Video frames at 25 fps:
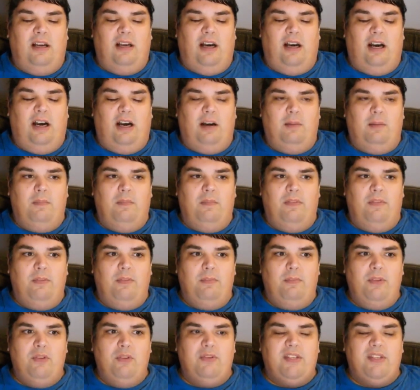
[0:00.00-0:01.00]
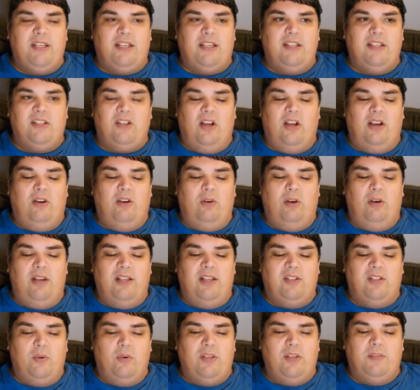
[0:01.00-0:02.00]
um, the music is oh,
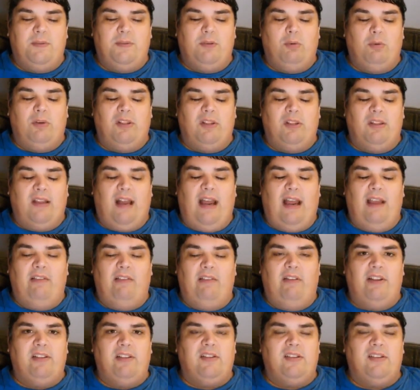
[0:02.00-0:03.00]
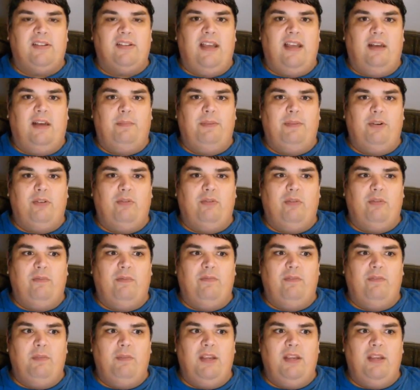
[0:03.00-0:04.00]
has always been one of the highlights of Scott Pilgrim
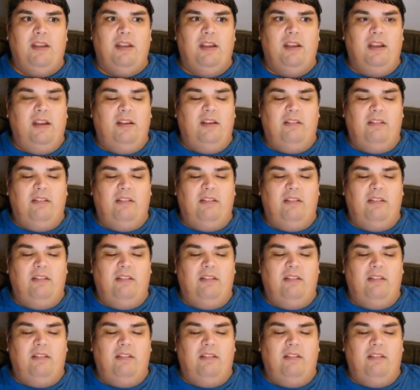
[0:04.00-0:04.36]
for me.